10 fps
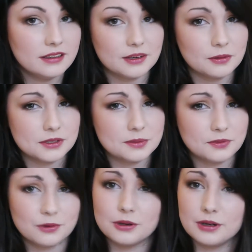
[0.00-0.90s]
than it was
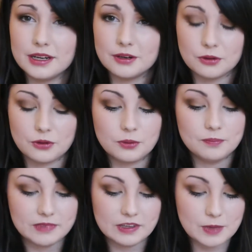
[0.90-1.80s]
before. I don't
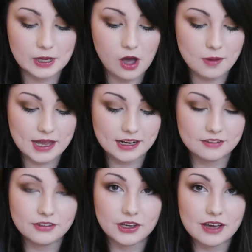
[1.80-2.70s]
know. Leave me a comment
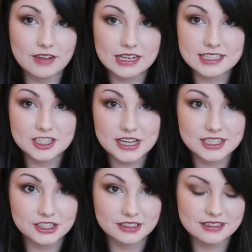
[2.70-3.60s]
if you have any
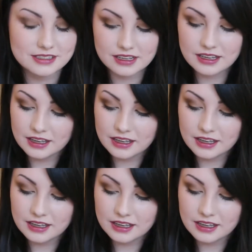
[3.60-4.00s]
suggestions.